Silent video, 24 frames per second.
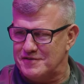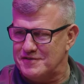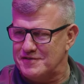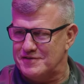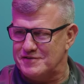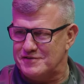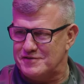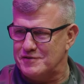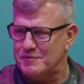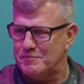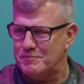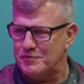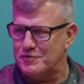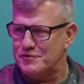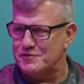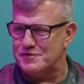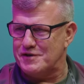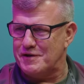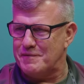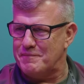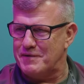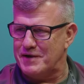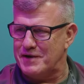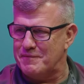as simple as
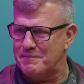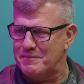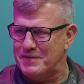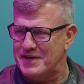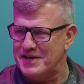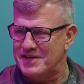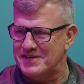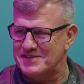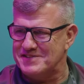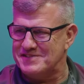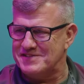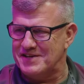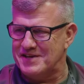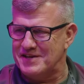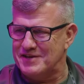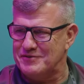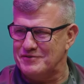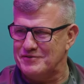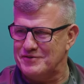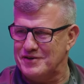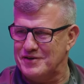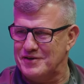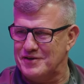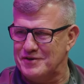I might have made it
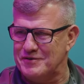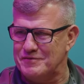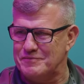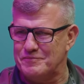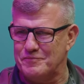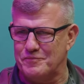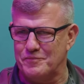sound, you know,